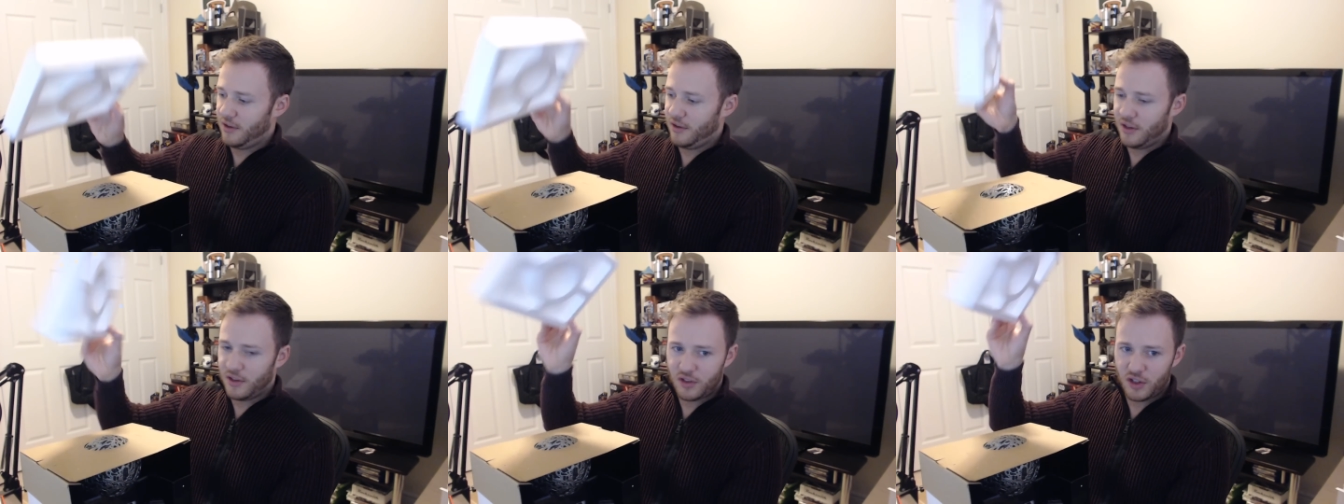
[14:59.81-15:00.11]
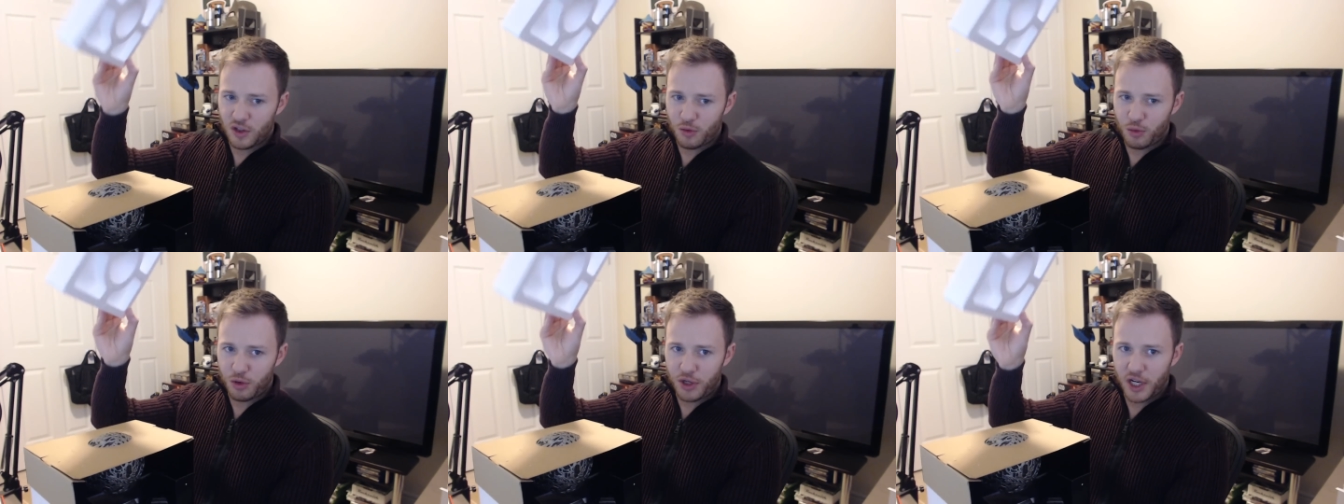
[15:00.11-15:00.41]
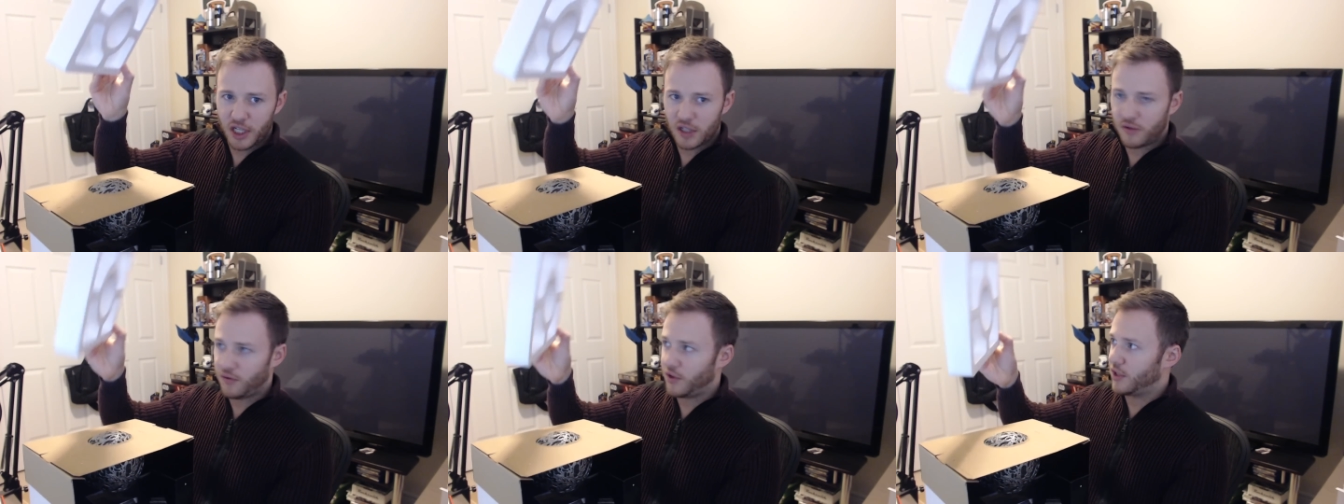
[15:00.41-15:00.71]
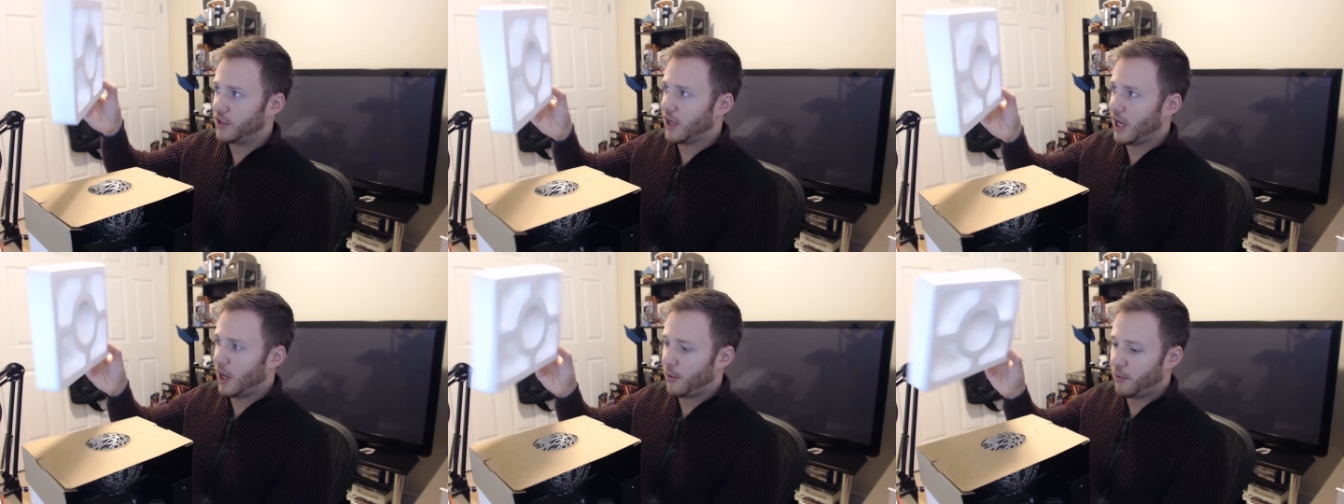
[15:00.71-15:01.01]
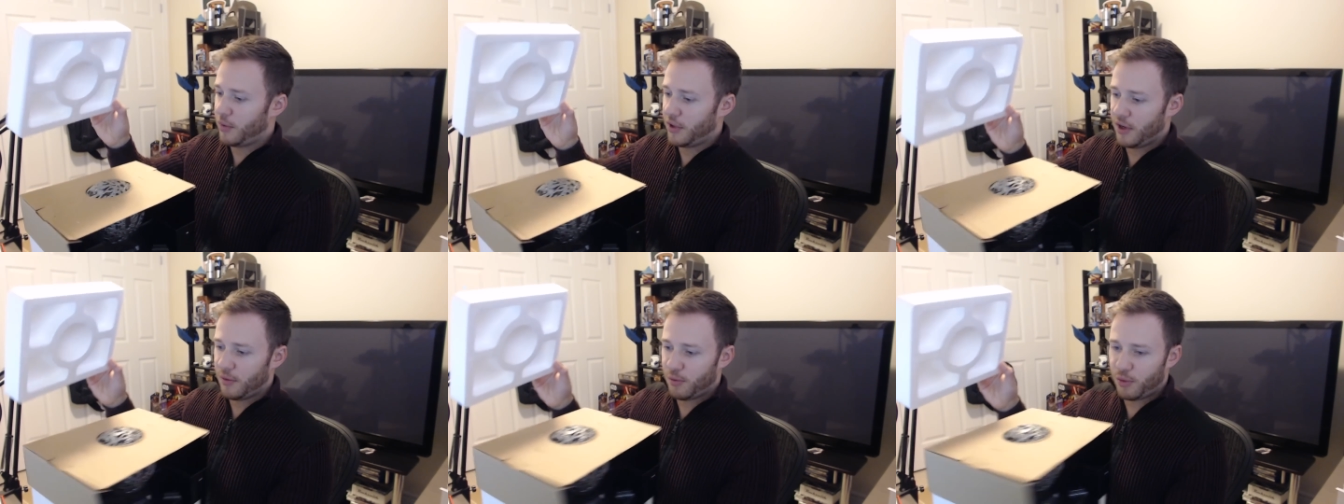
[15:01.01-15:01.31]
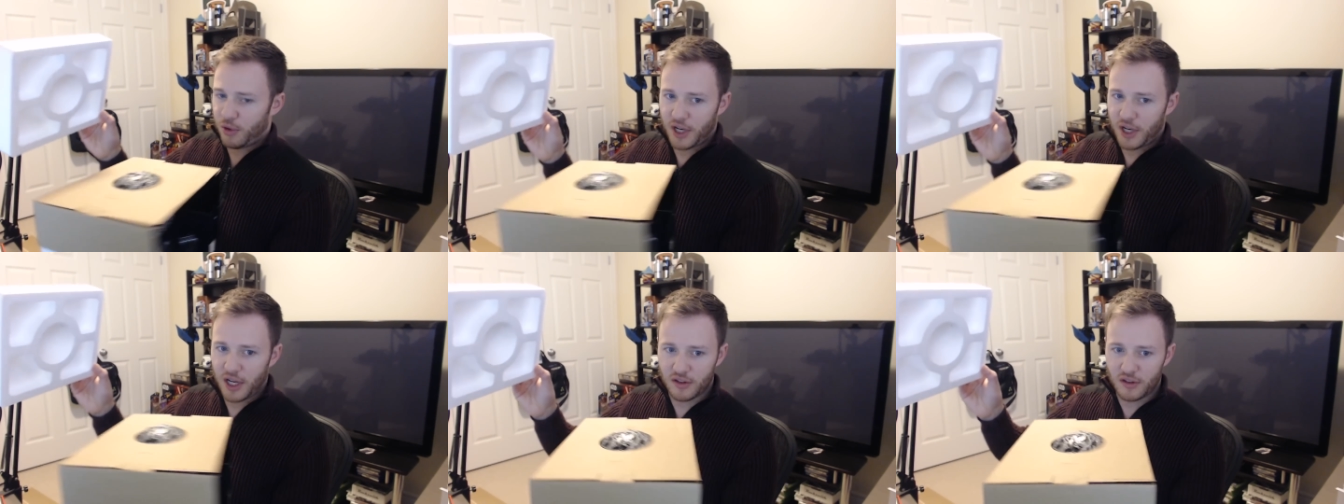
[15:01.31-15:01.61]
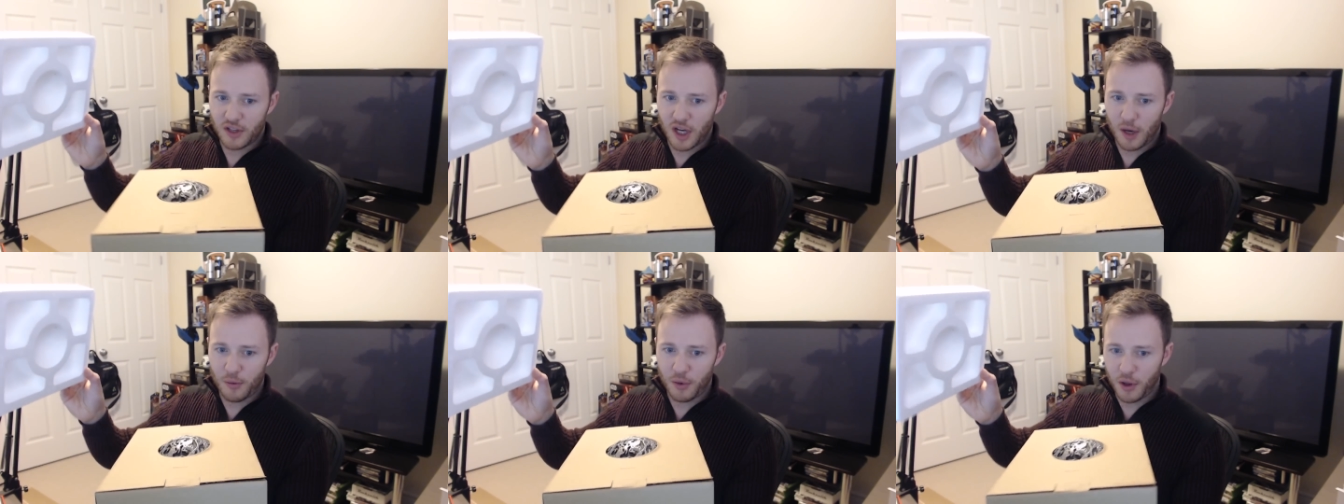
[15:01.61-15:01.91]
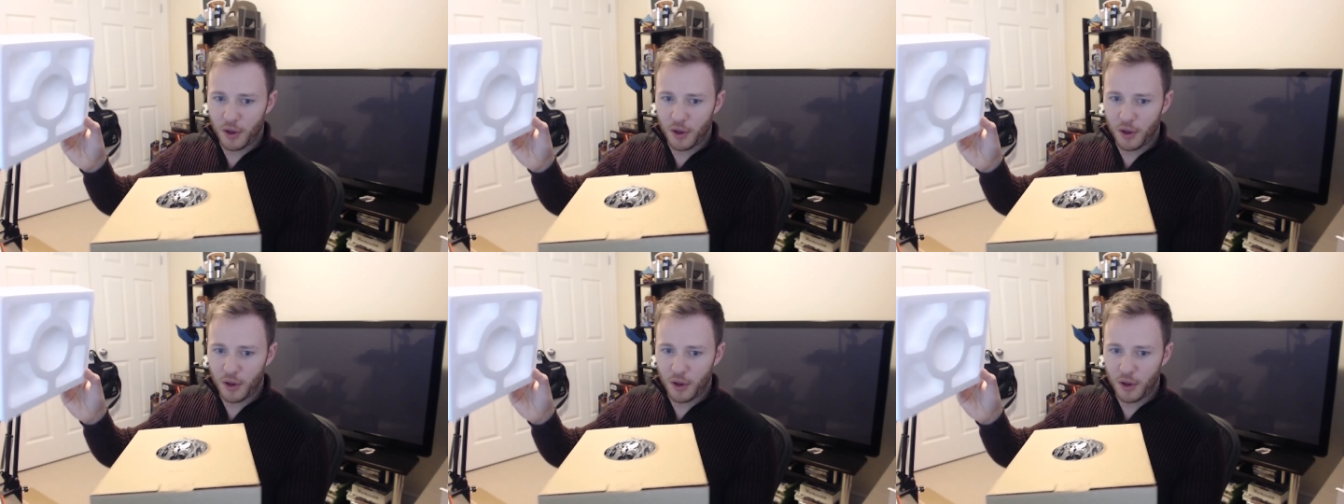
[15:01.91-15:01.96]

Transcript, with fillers: this is just protection for the top, and it protects the top of the